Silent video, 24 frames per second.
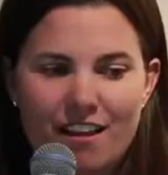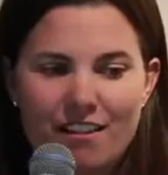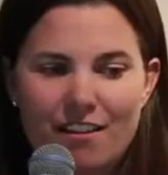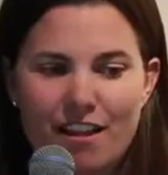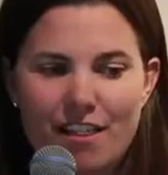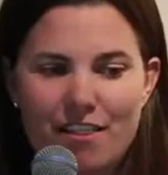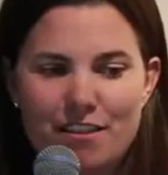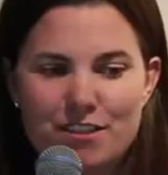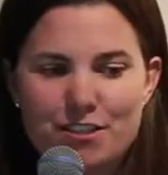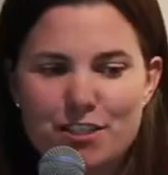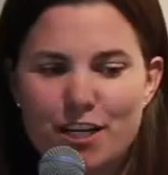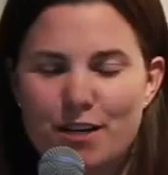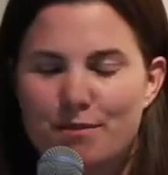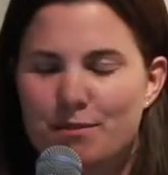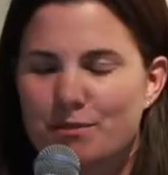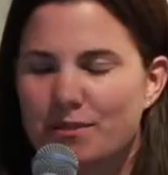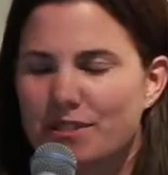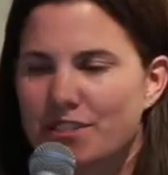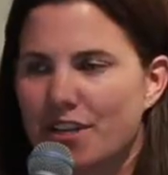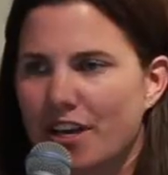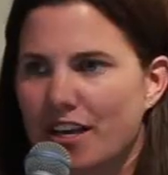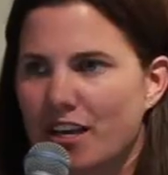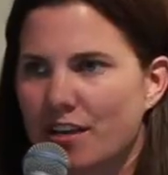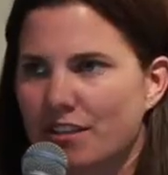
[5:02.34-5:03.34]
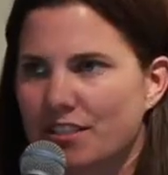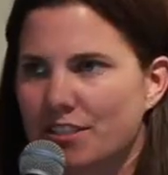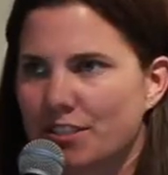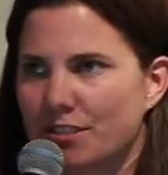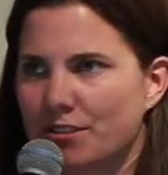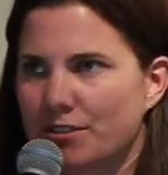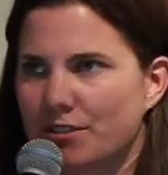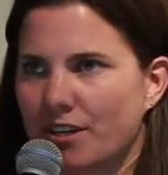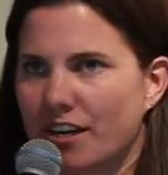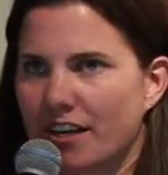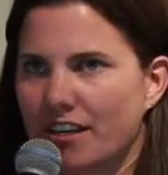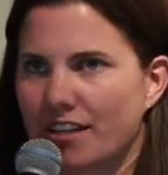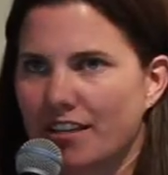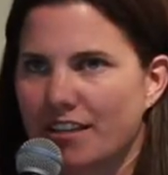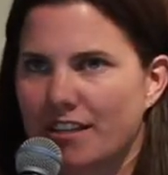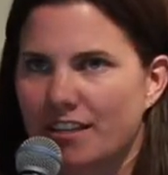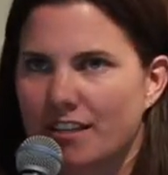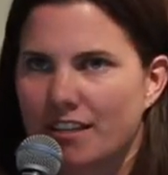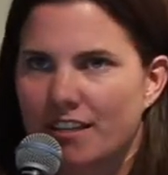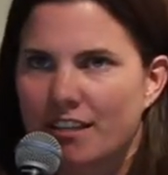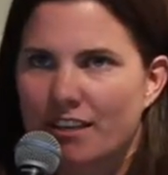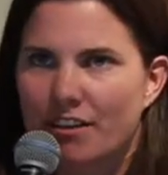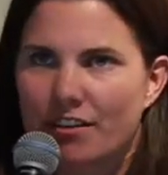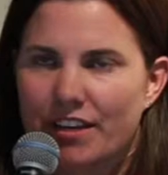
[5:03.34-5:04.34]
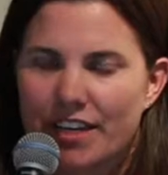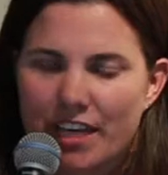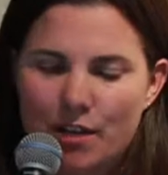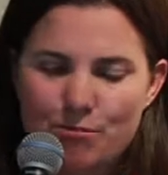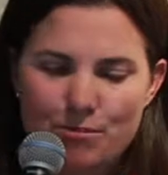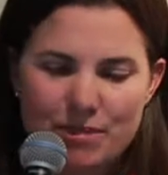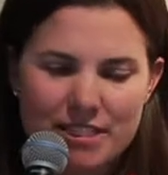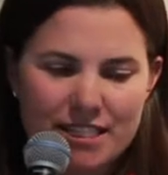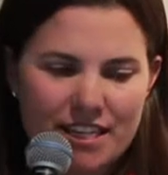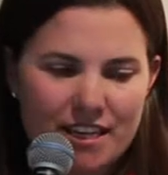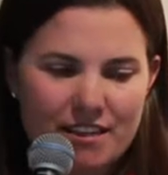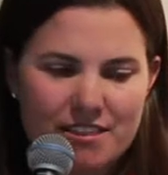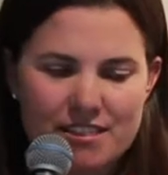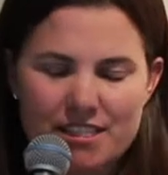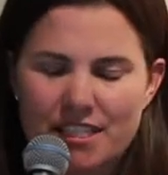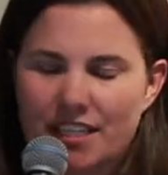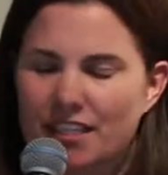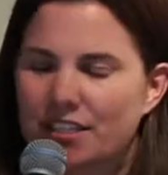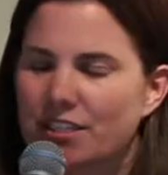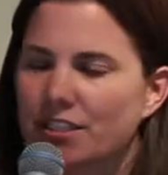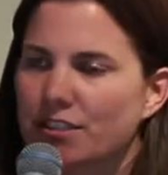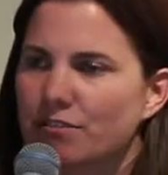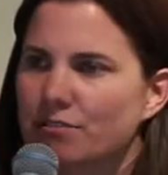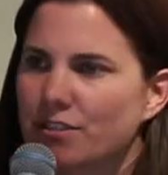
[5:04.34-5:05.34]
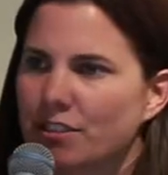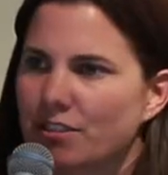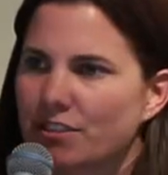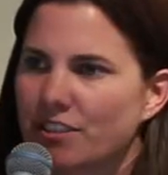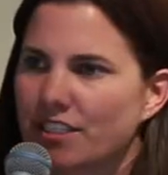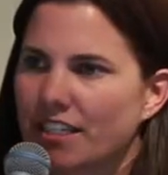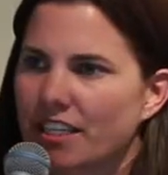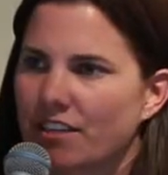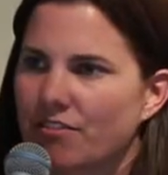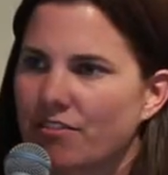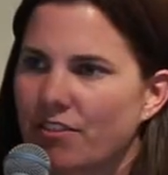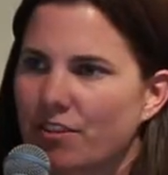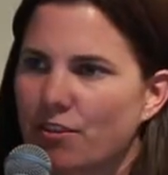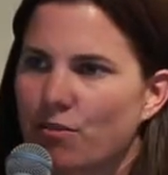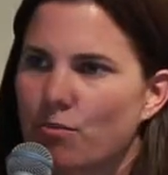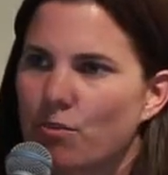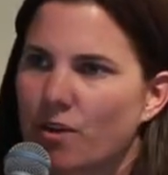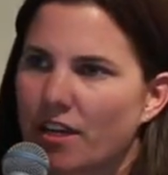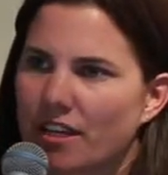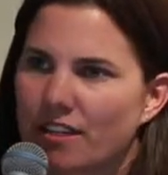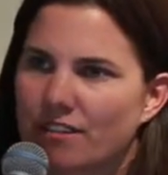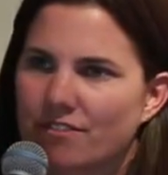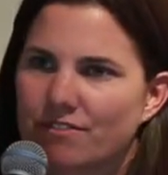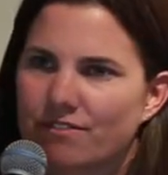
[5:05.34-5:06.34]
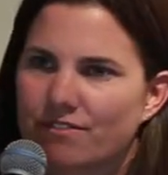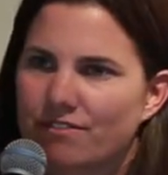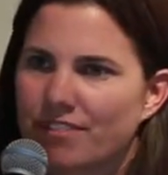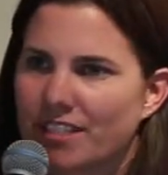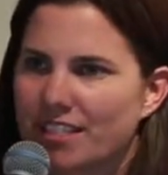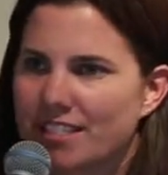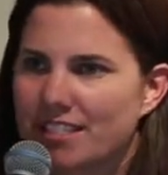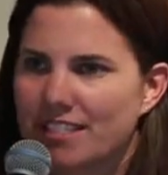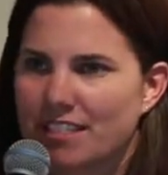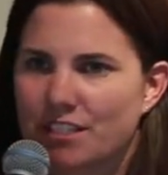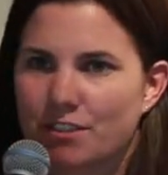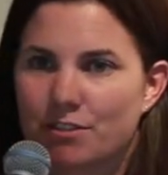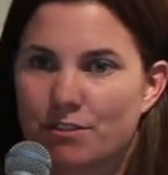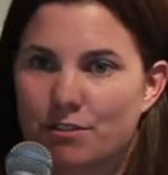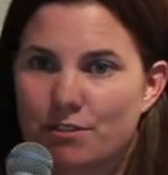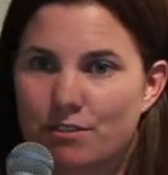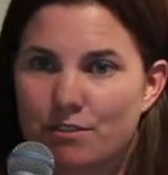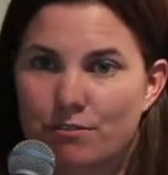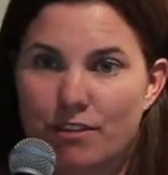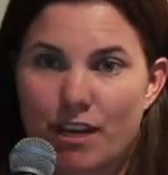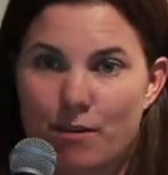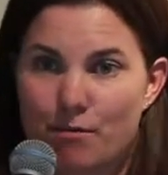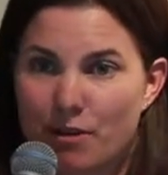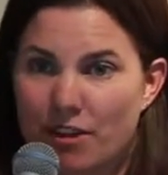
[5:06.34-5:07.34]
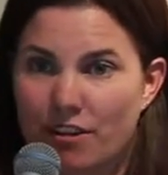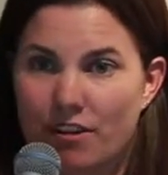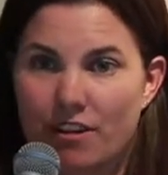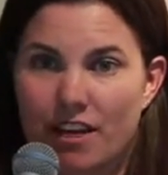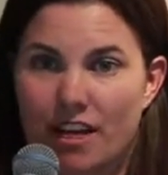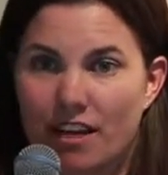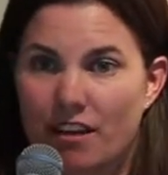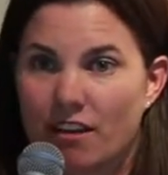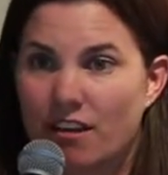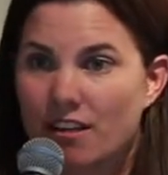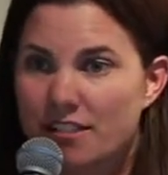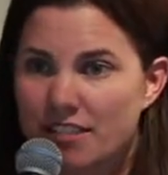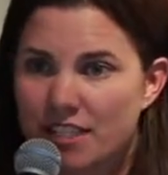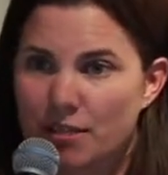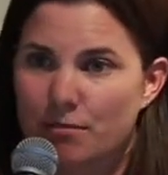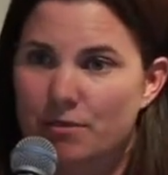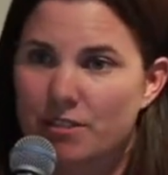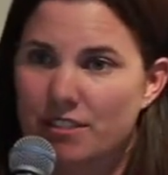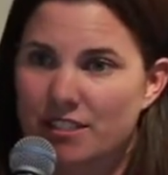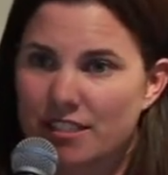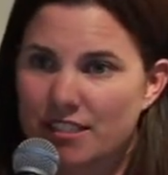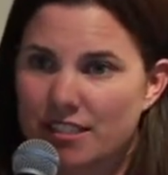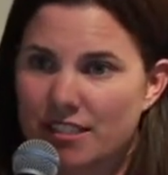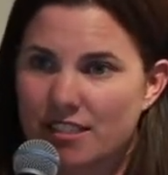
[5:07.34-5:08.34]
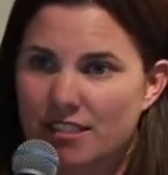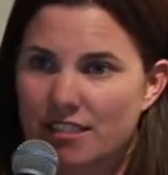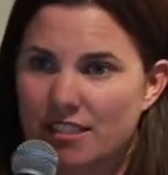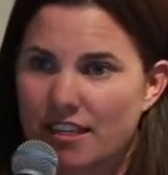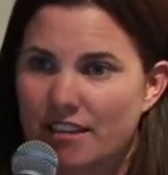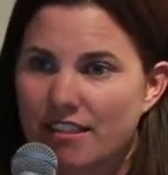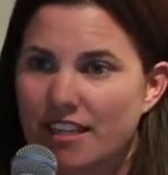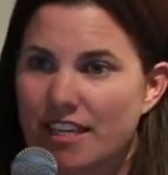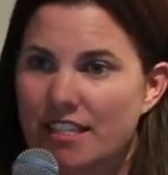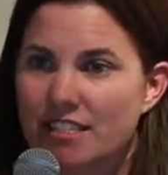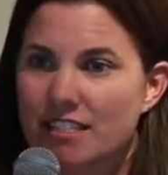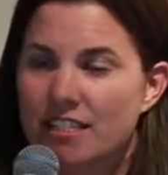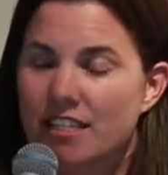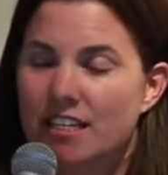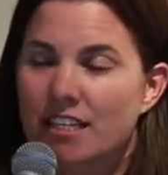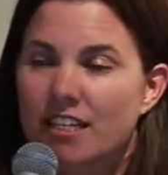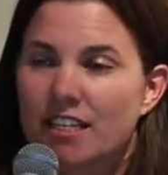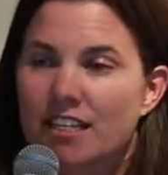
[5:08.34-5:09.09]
a lot of the startups we talk to are going up and down Sand Hill Road looking for the one VC whose grandmother had Alzheimer's disease, and that's